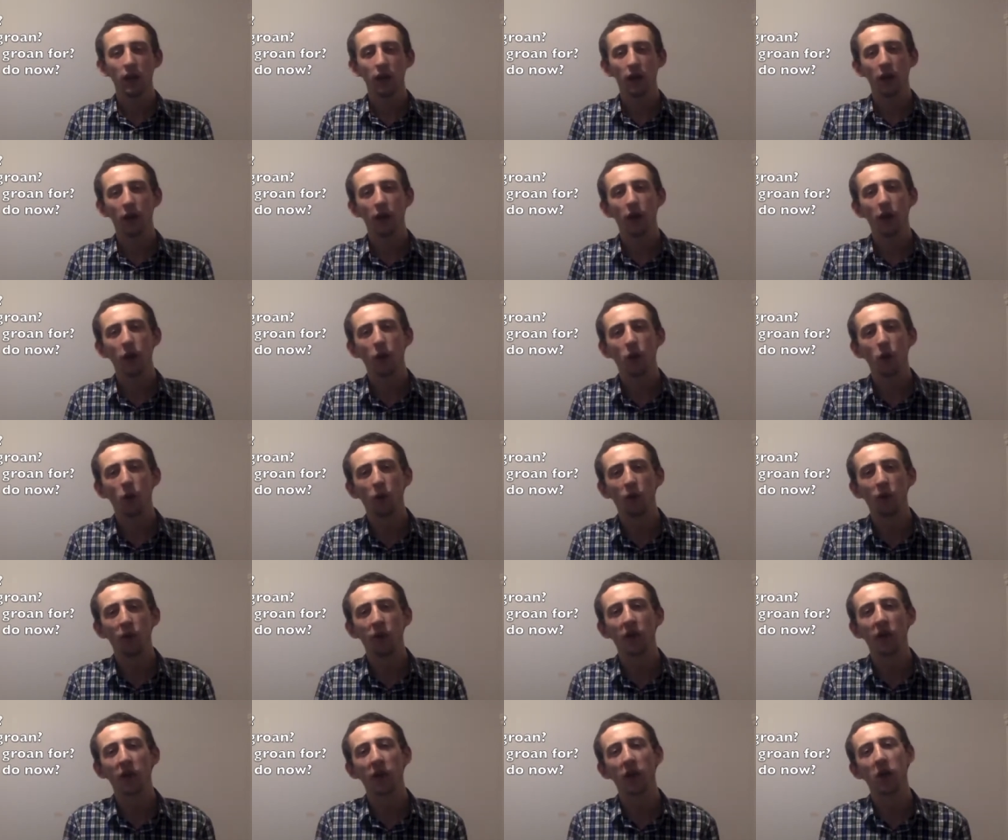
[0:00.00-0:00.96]
And oh, what
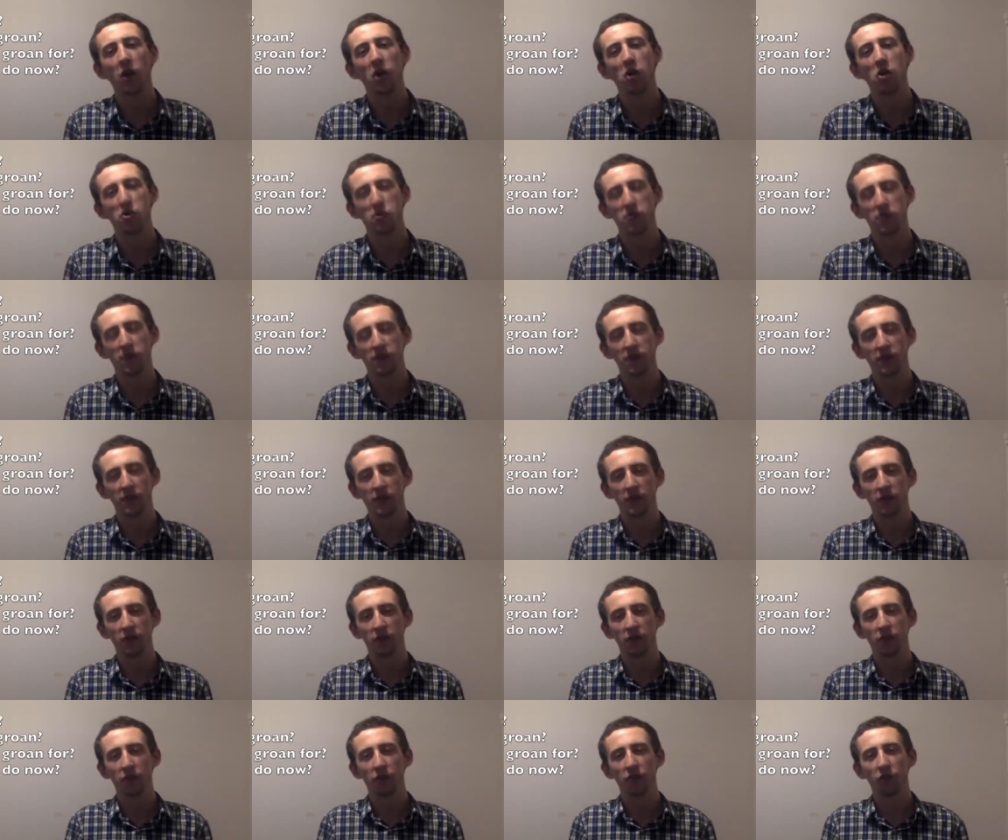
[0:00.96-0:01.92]
an encouragement it
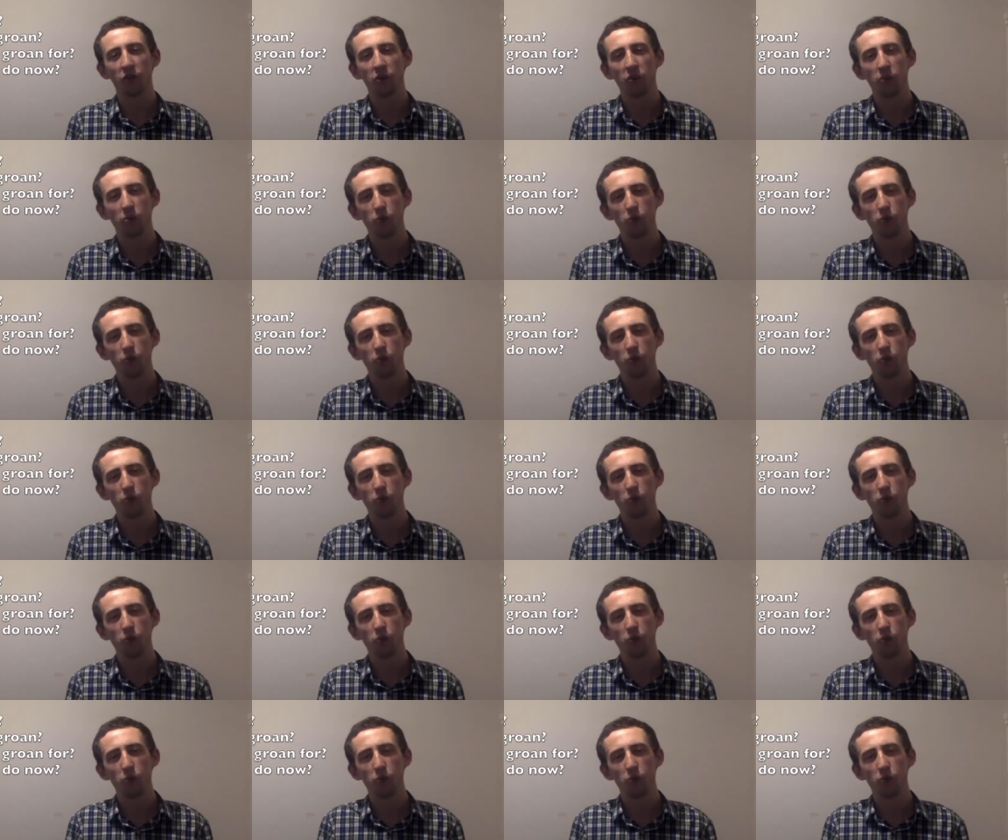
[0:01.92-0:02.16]
is to see